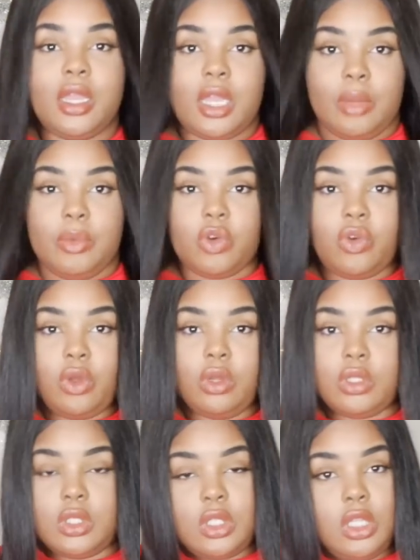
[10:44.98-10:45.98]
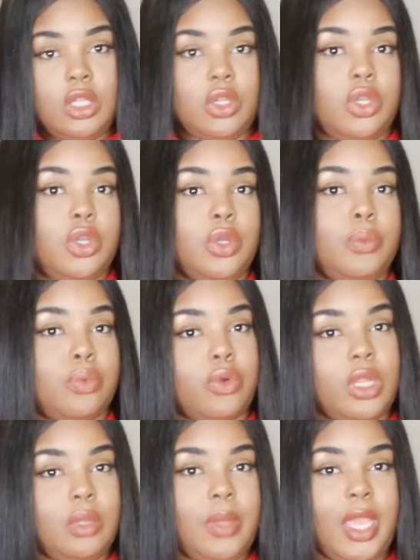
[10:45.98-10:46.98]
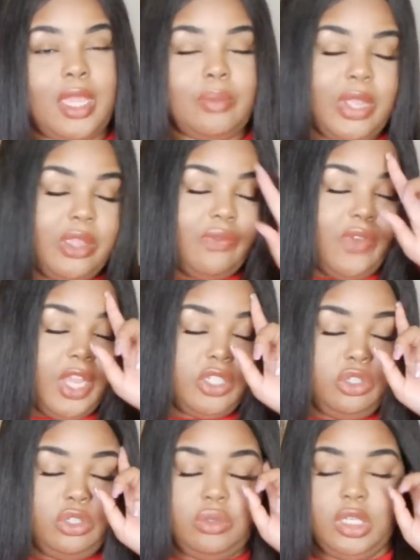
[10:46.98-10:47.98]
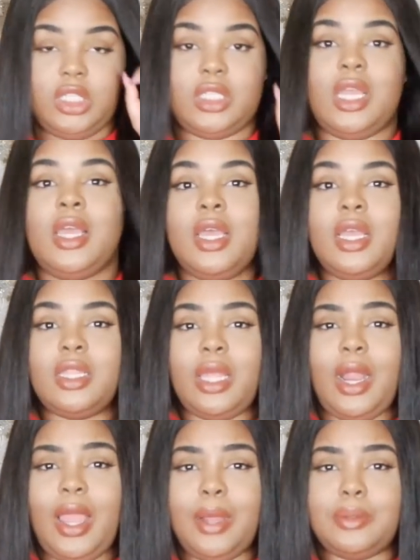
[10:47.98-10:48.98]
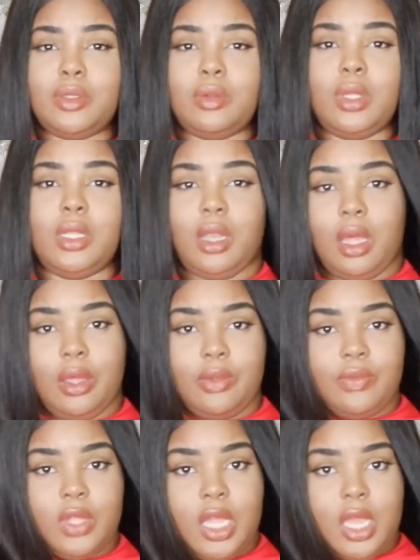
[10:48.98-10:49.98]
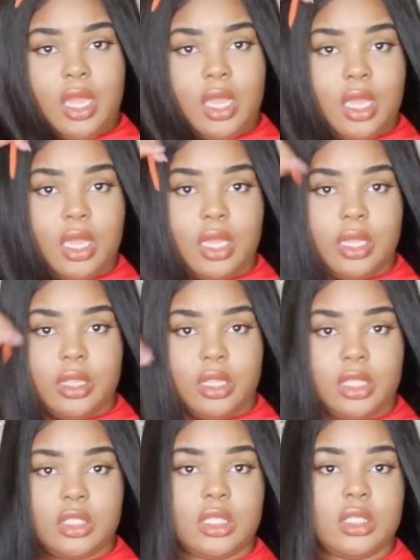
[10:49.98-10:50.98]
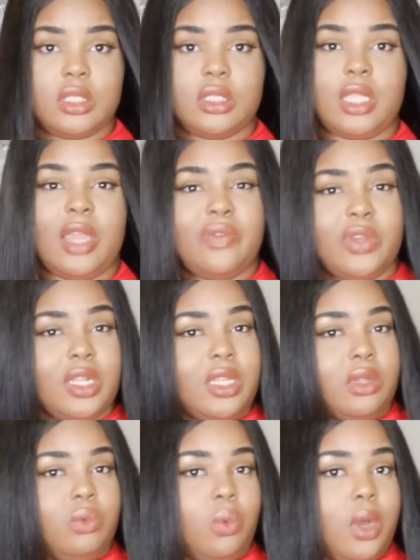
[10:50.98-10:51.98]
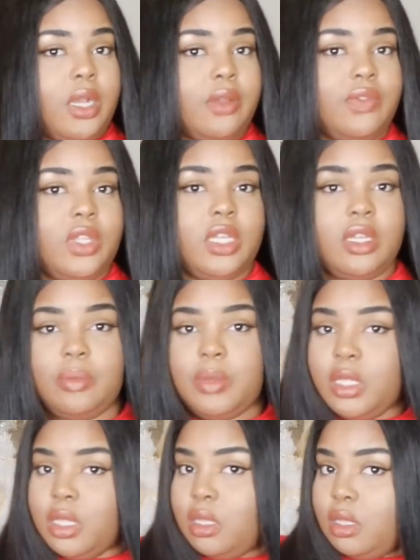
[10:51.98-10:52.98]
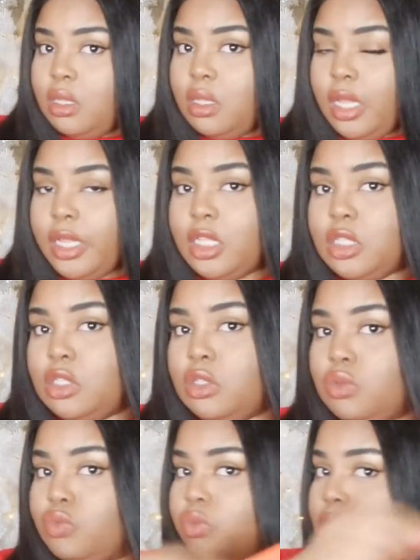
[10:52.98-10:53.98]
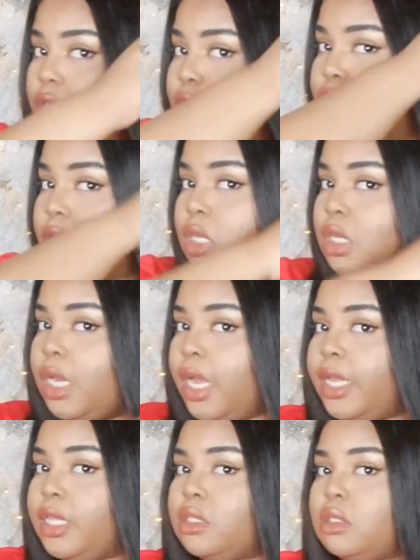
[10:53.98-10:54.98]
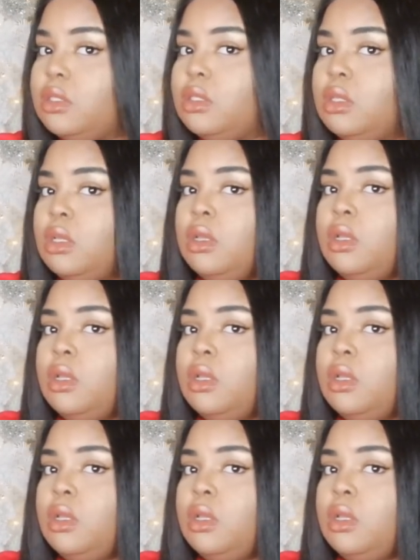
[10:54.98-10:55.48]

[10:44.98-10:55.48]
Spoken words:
come across pre-made manufactured units that I absolutely love, and this is definitely one of them. Like, this is really, really nice.